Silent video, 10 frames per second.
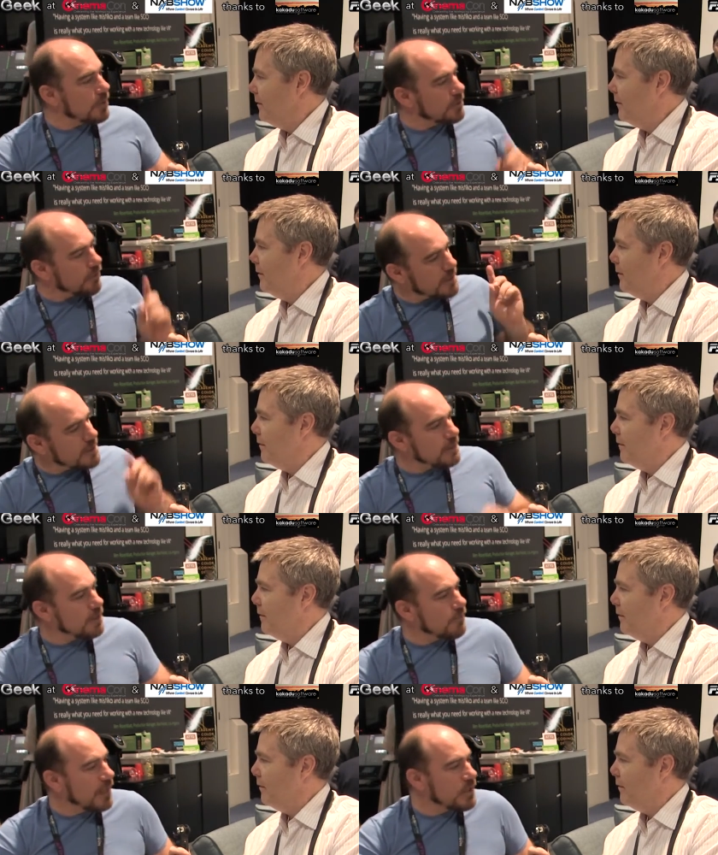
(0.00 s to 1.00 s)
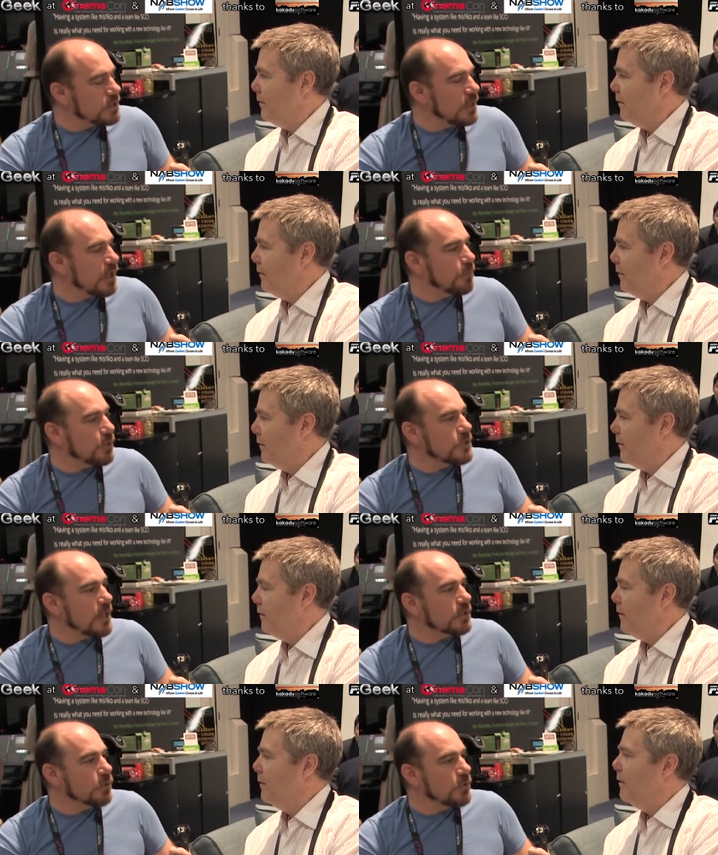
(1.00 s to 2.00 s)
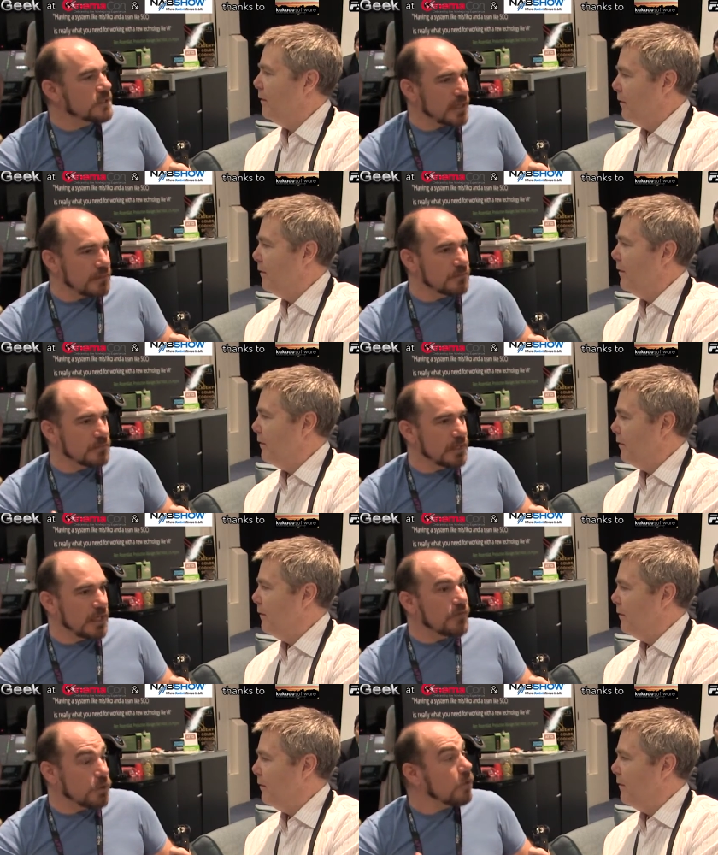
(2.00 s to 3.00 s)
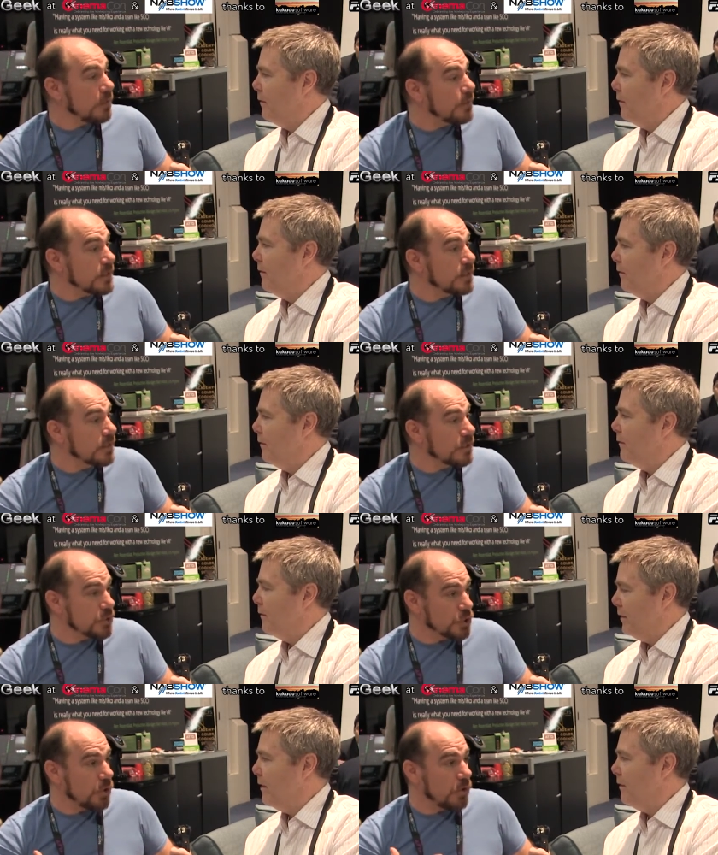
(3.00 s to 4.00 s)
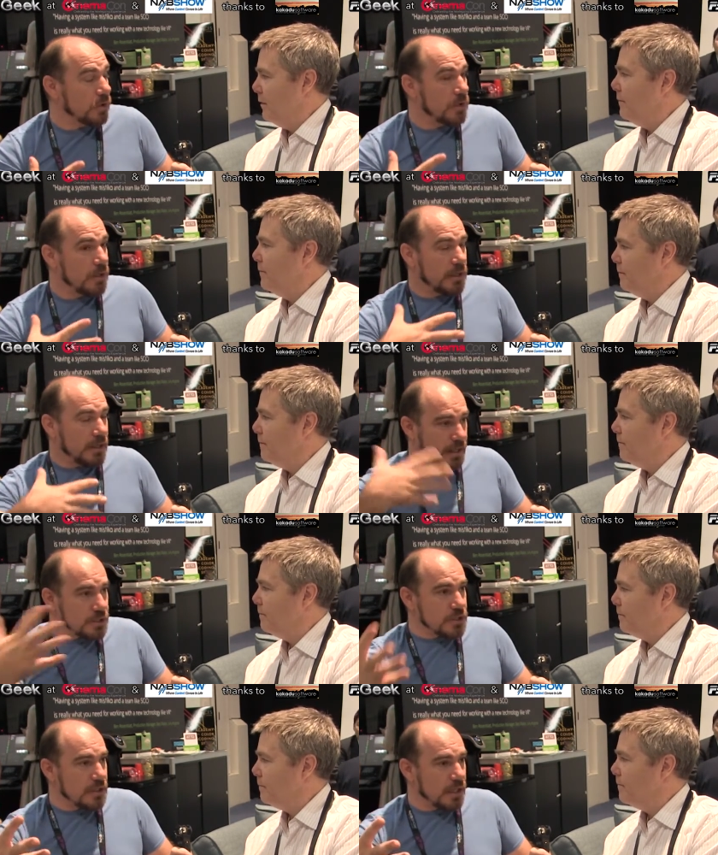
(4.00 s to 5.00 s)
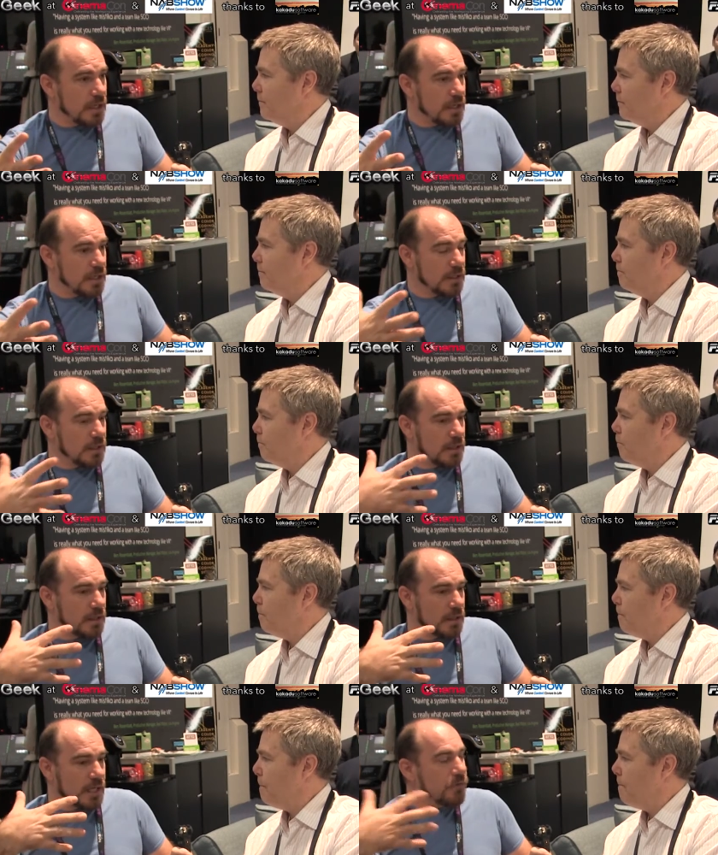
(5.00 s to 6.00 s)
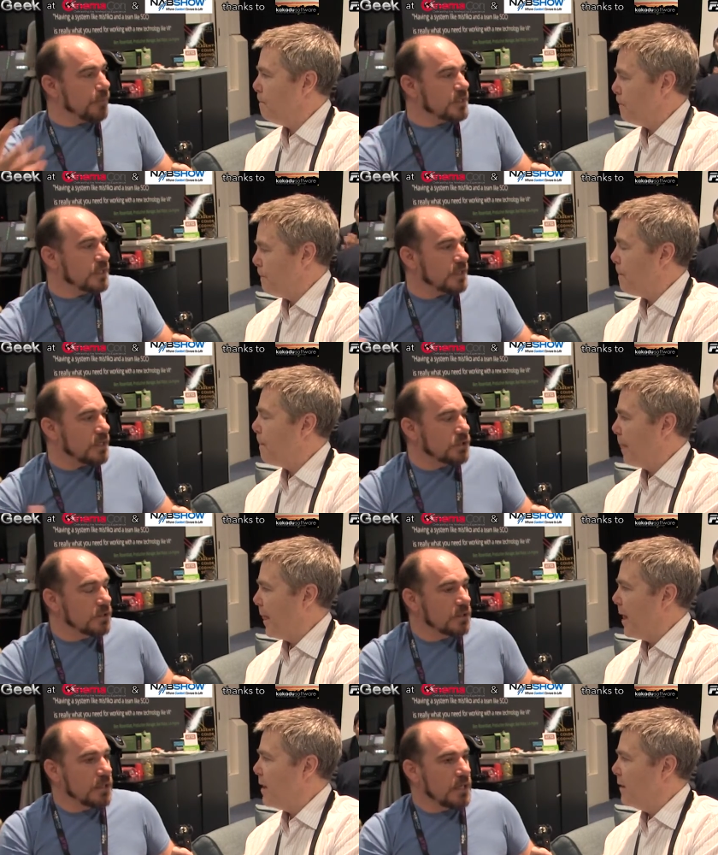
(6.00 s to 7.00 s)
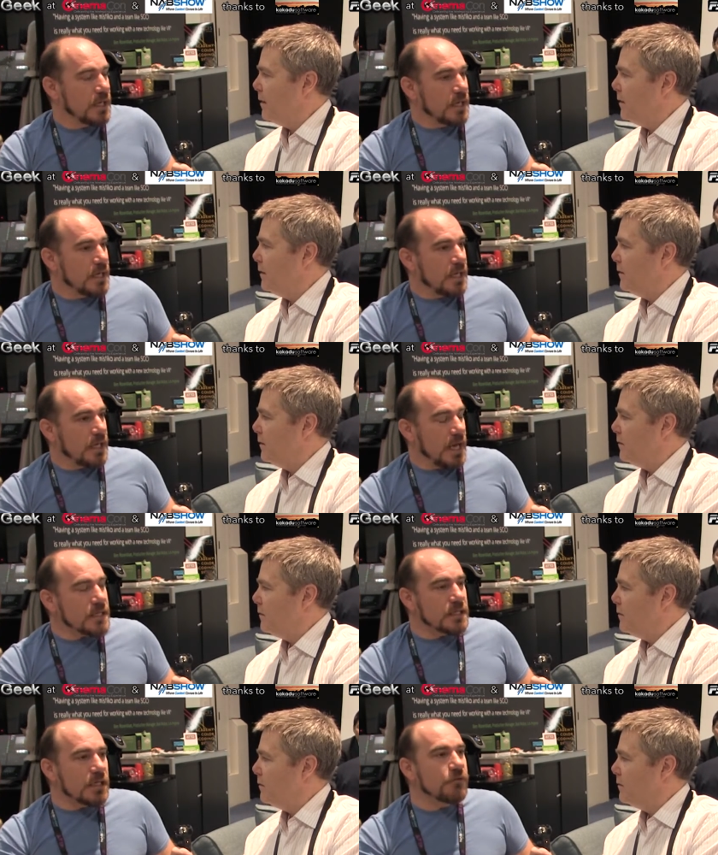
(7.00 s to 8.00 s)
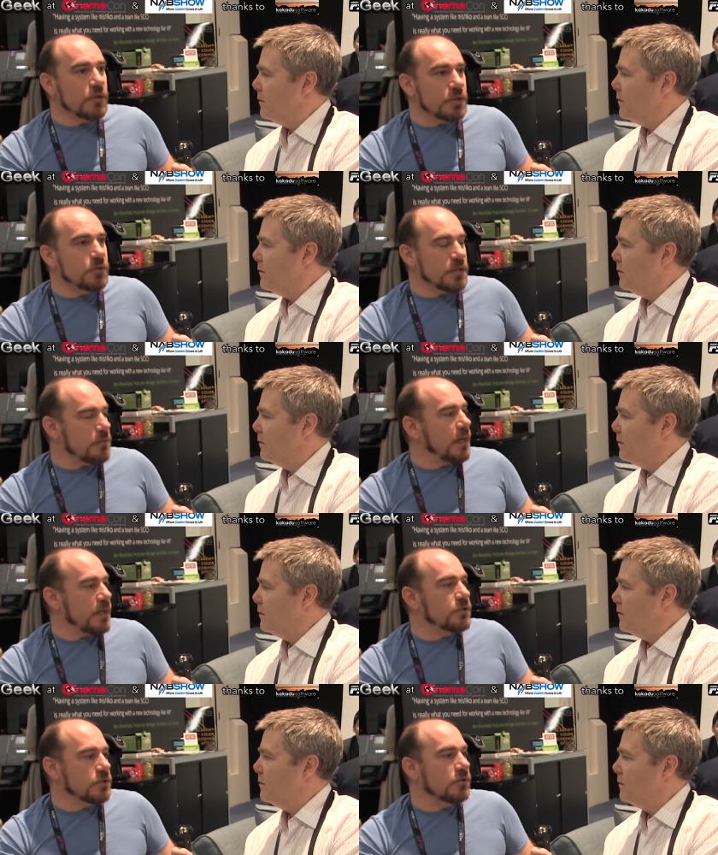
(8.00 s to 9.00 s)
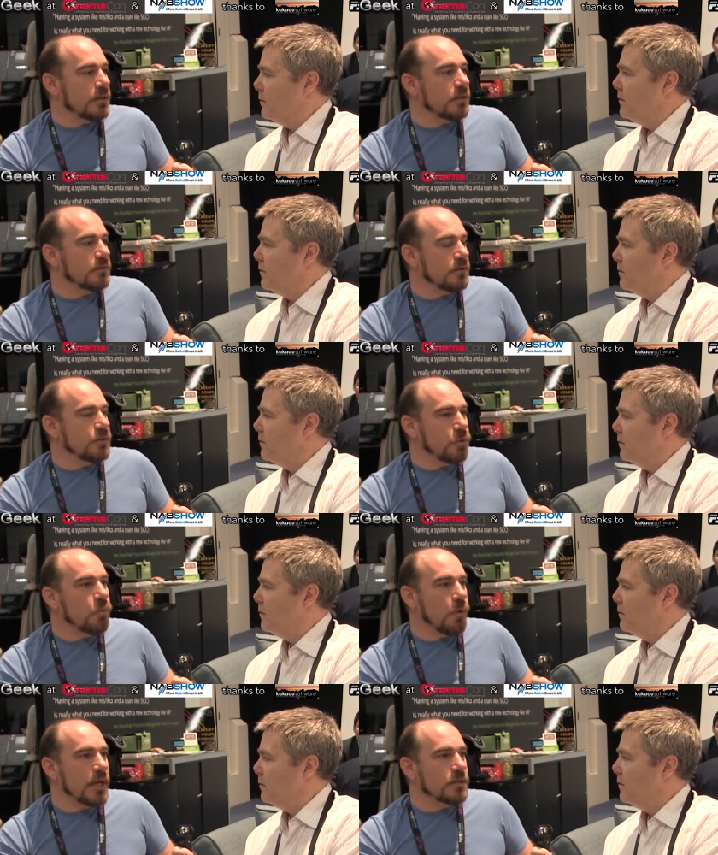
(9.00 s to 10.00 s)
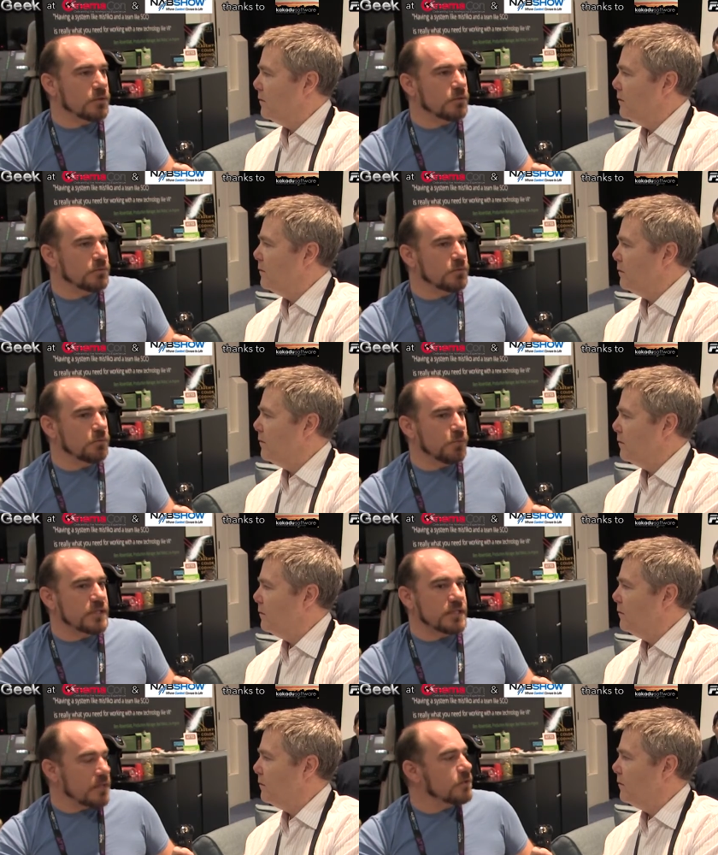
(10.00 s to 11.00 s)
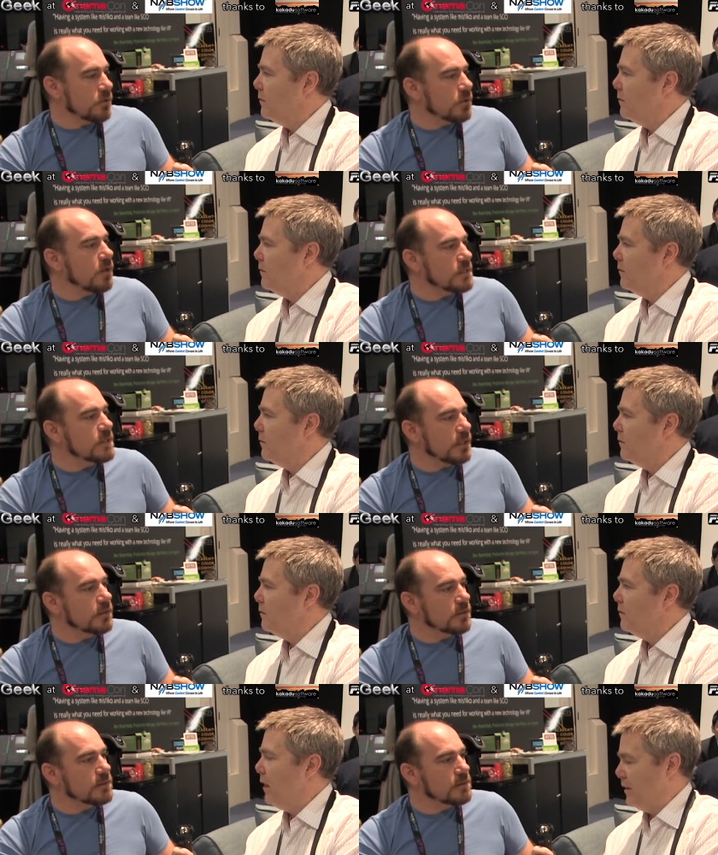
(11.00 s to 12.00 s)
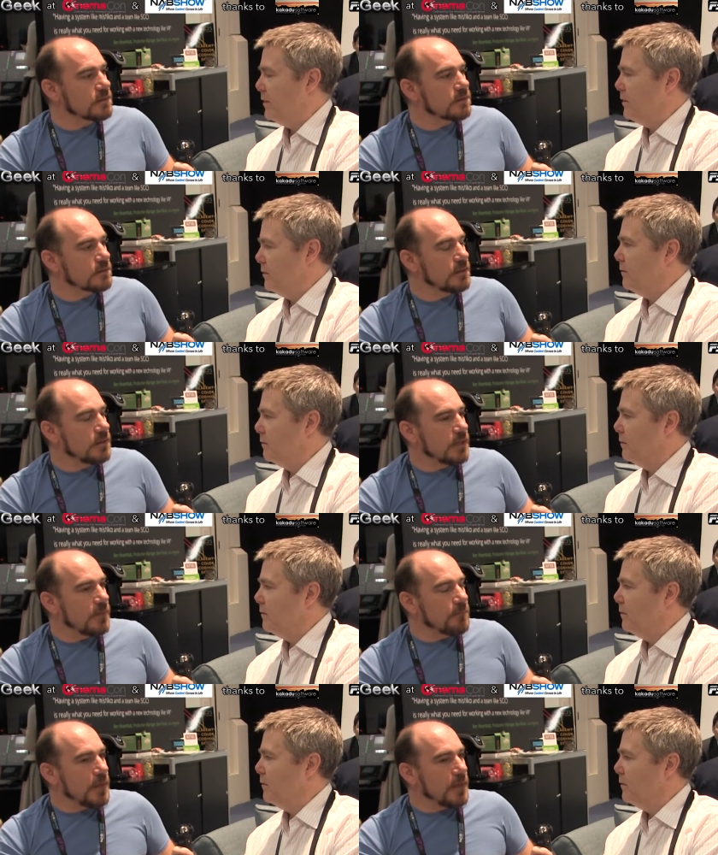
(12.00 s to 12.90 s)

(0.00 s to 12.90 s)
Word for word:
Speaker 1: at Christie of the HDR projector with some even normal material show in an HDR uh, kind of a presentation, it gives you a new dimension and a, a, new way to, to present your content. It's, yes. It,